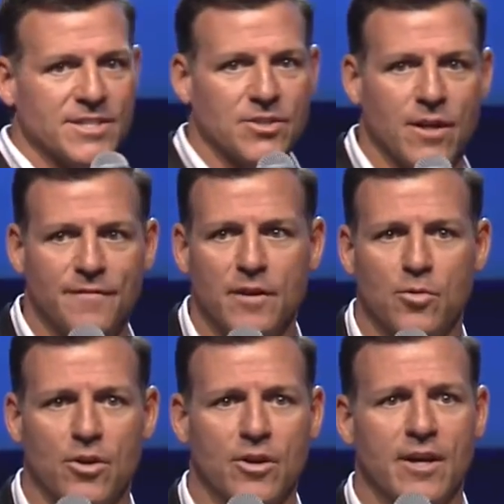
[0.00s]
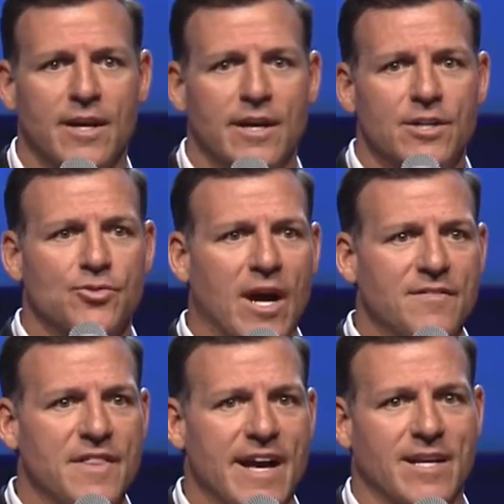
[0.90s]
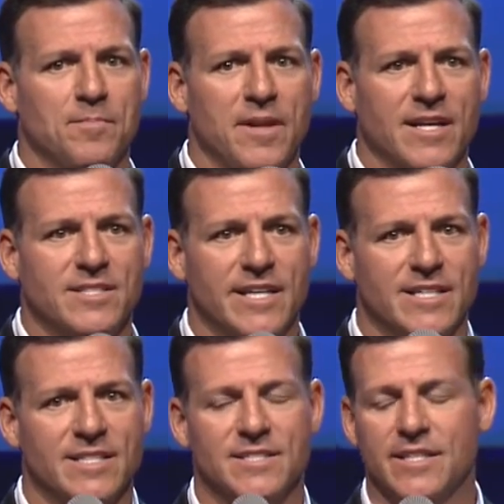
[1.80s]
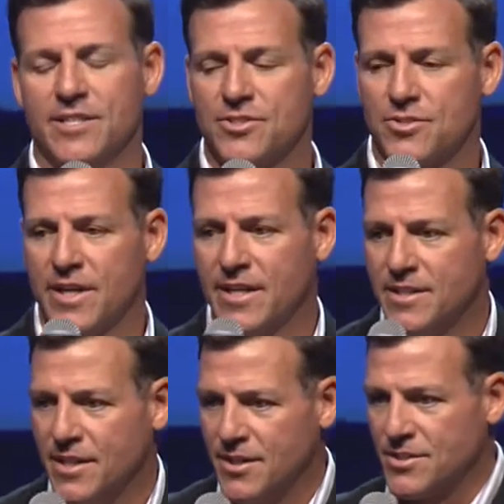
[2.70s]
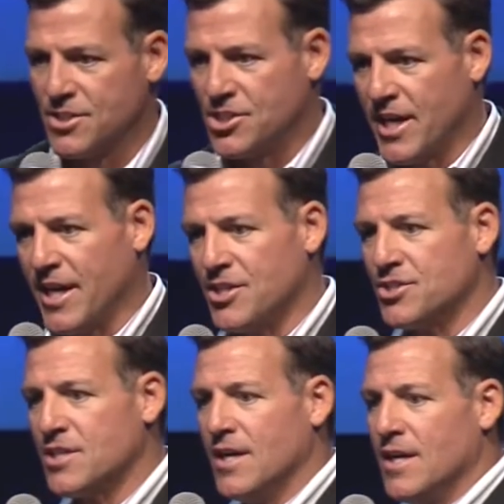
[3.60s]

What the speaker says: So hopefully we're driving that complexity as this industry continues to change.